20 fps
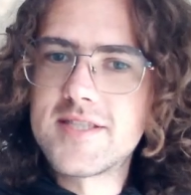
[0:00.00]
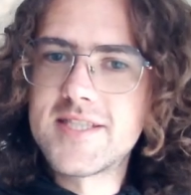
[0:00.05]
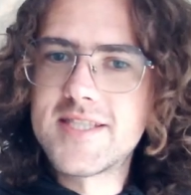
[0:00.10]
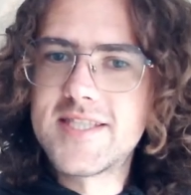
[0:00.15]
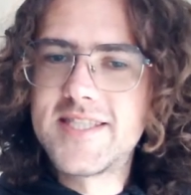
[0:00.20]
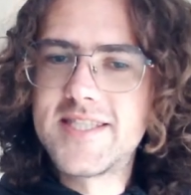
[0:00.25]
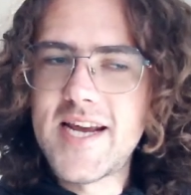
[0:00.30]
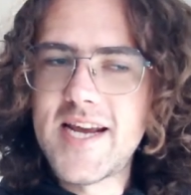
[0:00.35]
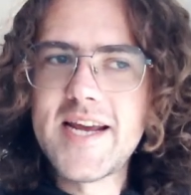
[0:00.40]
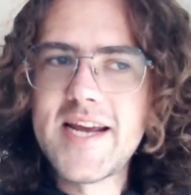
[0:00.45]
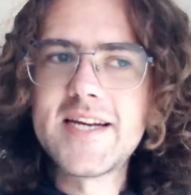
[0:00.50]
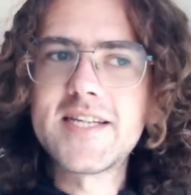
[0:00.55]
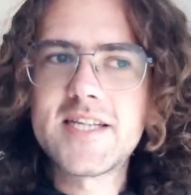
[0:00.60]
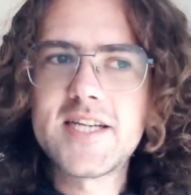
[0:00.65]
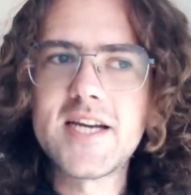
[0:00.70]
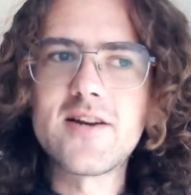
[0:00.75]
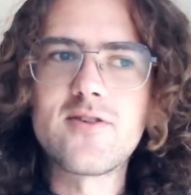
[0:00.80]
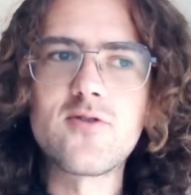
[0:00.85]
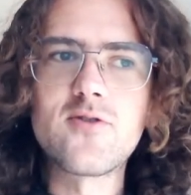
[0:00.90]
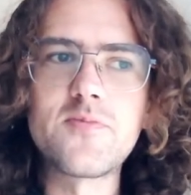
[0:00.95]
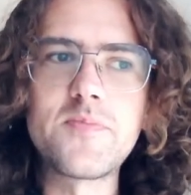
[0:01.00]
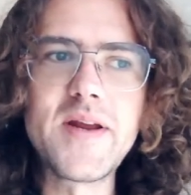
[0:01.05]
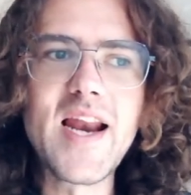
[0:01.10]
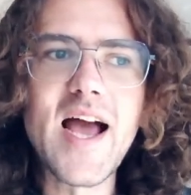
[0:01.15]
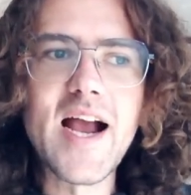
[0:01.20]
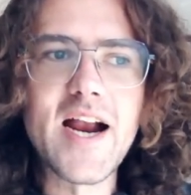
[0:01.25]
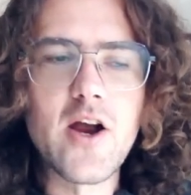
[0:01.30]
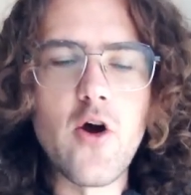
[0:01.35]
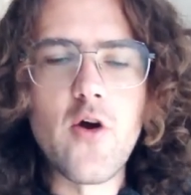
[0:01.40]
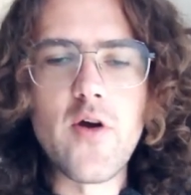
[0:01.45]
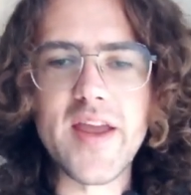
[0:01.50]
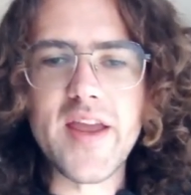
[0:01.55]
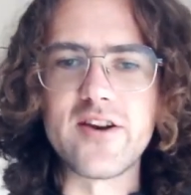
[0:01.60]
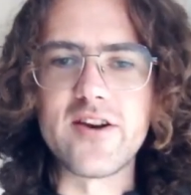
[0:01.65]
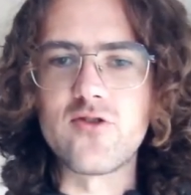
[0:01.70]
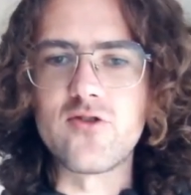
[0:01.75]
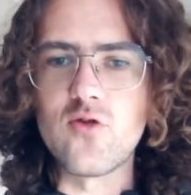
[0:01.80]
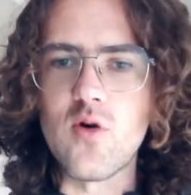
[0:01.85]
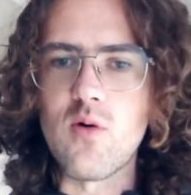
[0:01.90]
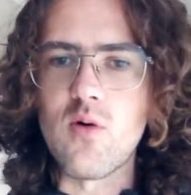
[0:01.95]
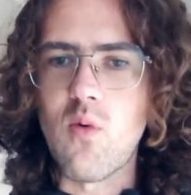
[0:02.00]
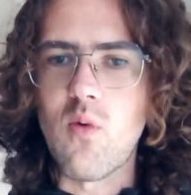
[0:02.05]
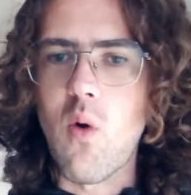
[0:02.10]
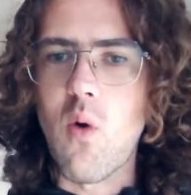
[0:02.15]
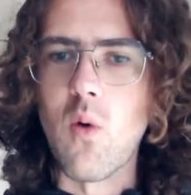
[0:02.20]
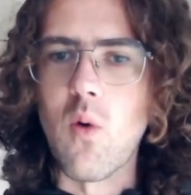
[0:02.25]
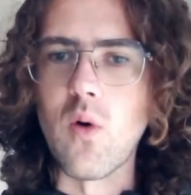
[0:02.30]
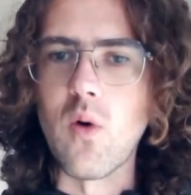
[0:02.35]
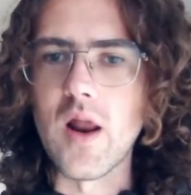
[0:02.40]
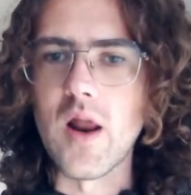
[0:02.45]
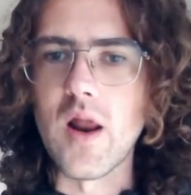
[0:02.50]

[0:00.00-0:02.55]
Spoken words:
Dead. It would be like going into a wall.